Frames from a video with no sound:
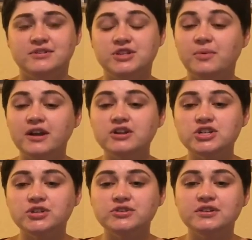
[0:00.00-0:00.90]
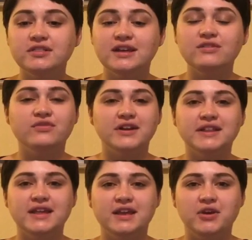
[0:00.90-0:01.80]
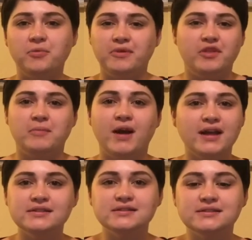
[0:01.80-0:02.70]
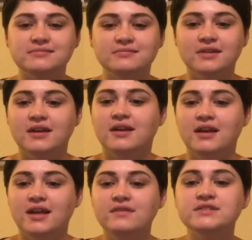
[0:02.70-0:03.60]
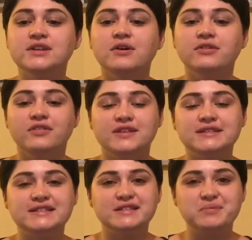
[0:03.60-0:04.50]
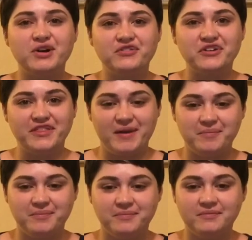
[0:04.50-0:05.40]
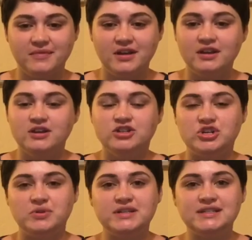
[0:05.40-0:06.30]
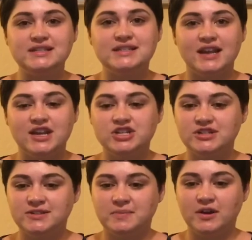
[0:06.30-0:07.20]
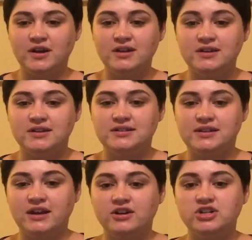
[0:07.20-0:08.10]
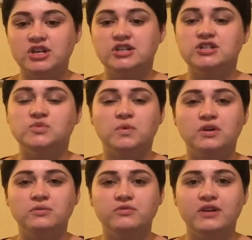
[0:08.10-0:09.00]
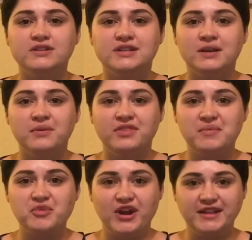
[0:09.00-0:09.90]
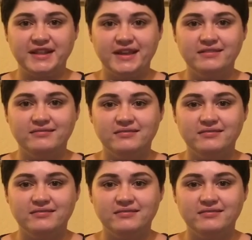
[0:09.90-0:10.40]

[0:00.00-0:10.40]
do you want your children to think freely and open their minds? If so, then this is the book for them. Jonas's tenacious spirit and desire to change his world will resonate with them greatly.